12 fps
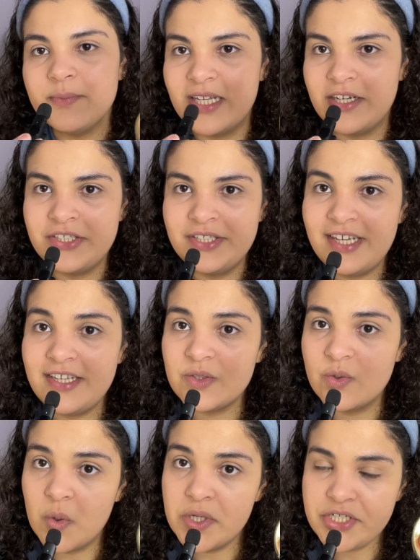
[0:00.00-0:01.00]
blush is
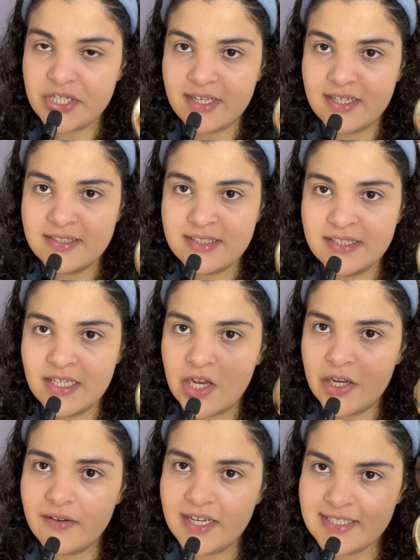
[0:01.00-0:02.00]
gorgeous.
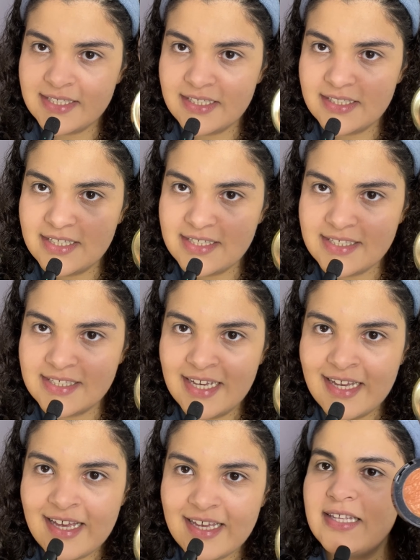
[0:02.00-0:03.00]
Are you guys seeing this?
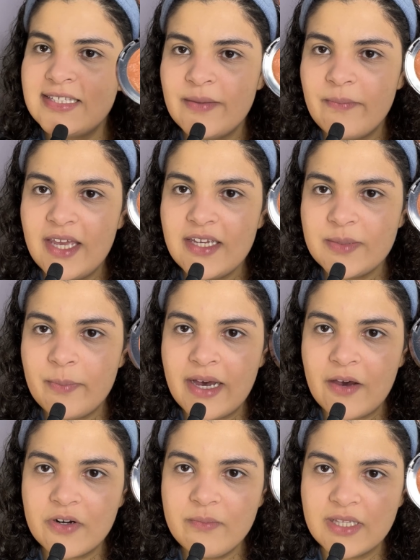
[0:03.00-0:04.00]
It's a baked
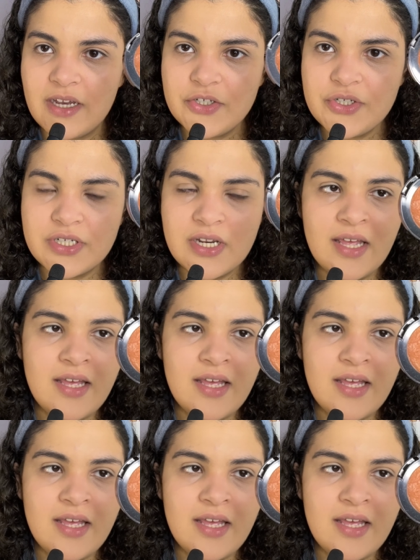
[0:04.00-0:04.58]
powder blush